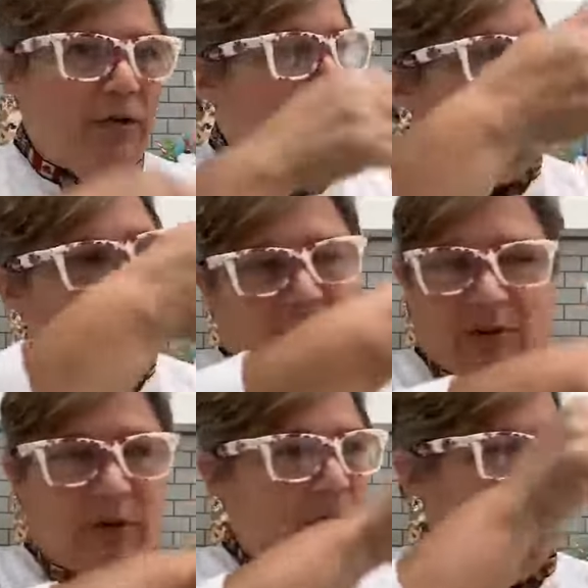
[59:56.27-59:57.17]
You're
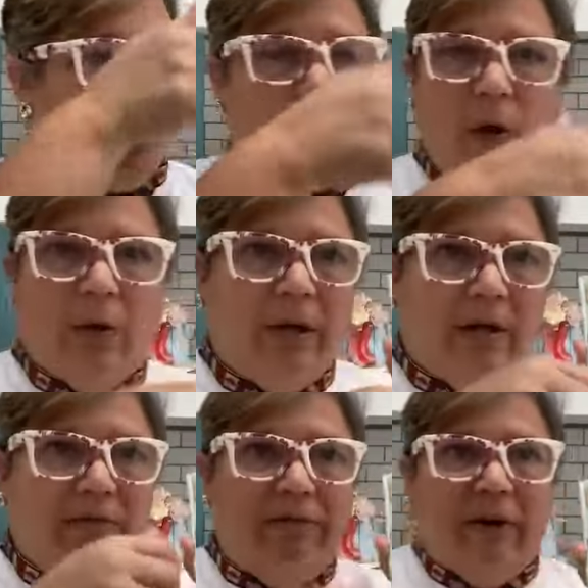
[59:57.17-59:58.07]
just trying to coat
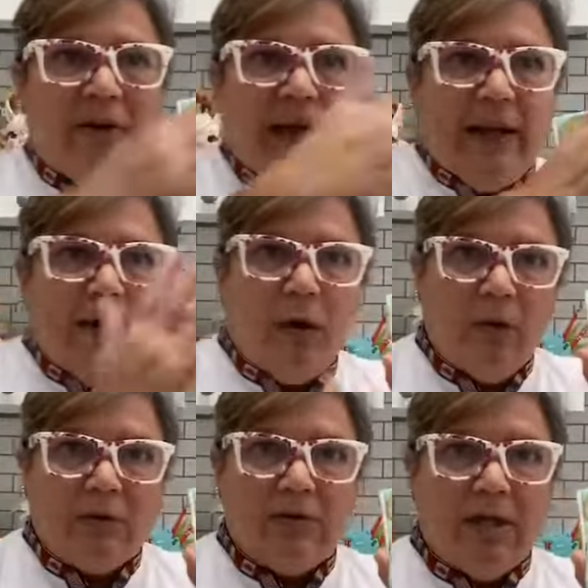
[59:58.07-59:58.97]
it, a very light
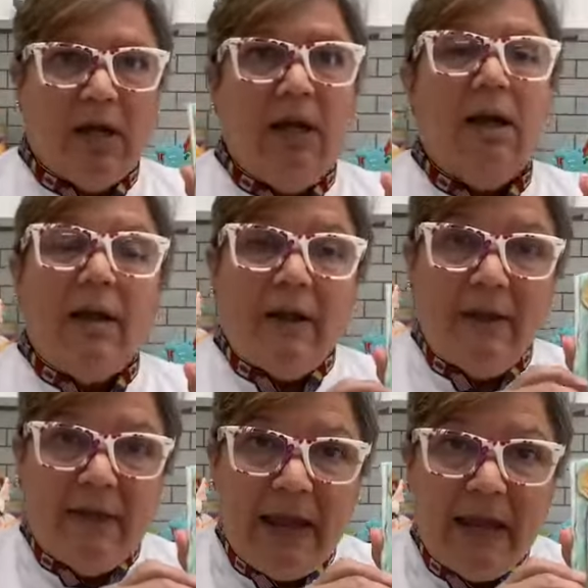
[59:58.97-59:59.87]
coat
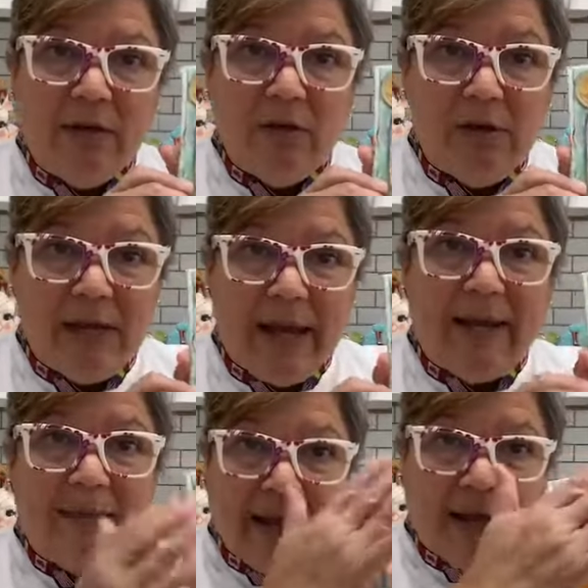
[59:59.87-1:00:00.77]
and then you
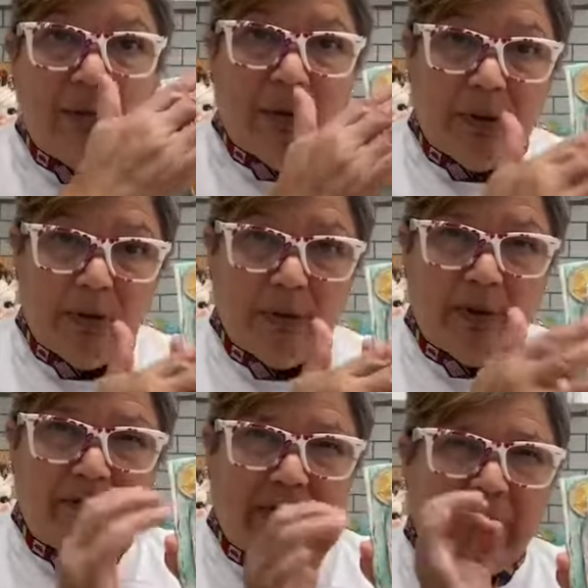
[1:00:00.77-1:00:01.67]
let that
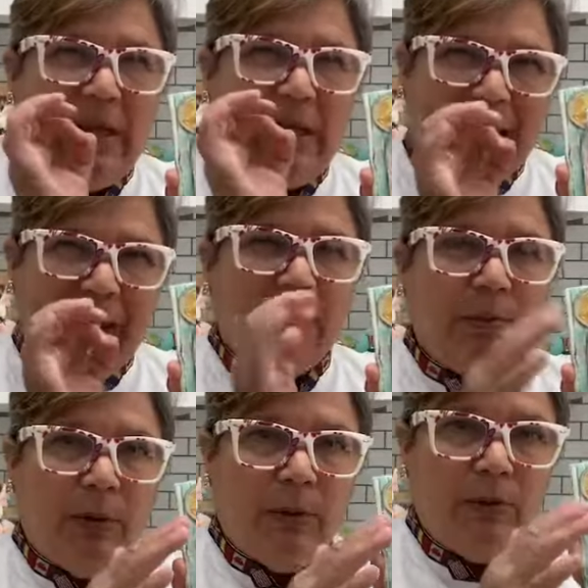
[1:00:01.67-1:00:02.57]
blue the very
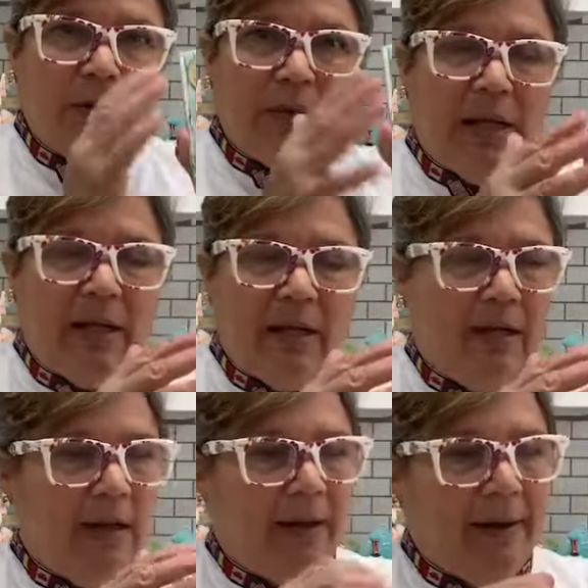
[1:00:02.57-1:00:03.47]
light blue you let
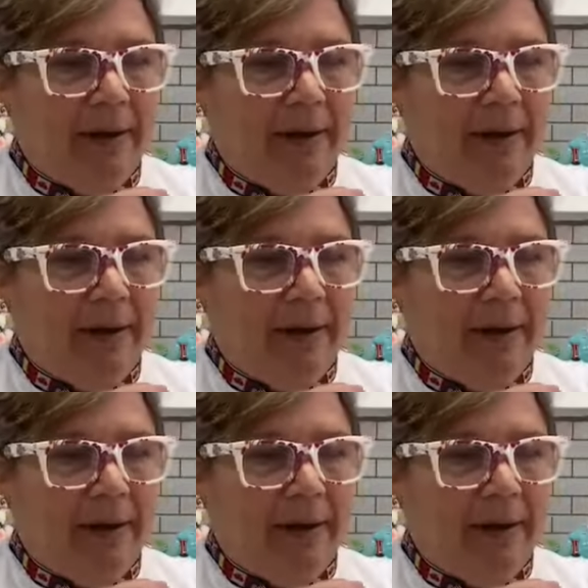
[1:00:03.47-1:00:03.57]
it